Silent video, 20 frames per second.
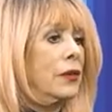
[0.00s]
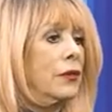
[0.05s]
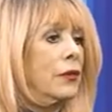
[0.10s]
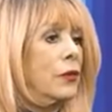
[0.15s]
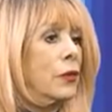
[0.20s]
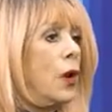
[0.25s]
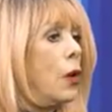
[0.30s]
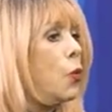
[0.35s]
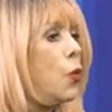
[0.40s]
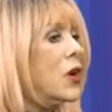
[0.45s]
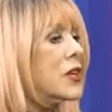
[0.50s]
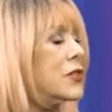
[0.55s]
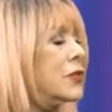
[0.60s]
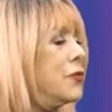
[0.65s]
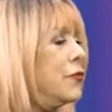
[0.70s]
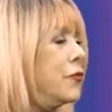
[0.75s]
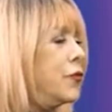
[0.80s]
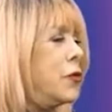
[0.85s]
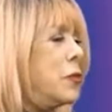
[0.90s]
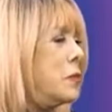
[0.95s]
wasn't
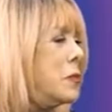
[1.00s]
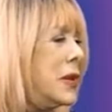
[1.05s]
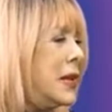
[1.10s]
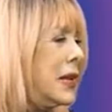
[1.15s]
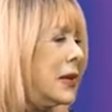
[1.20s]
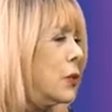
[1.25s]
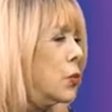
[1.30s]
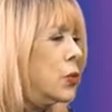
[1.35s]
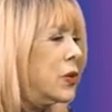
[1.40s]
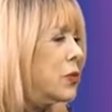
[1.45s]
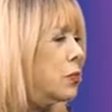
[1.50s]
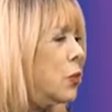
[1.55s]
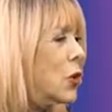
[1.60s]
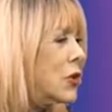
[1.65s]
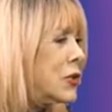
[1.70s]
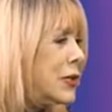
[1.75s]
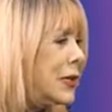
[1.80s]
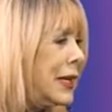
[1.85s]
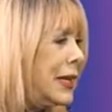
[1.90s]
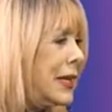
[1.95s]
familiar with
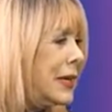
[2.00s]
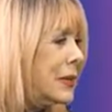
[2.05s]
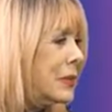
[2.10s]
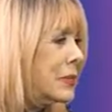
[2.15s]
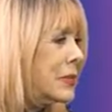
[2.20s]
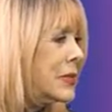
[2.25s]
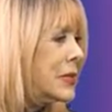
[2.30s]
mausoleums.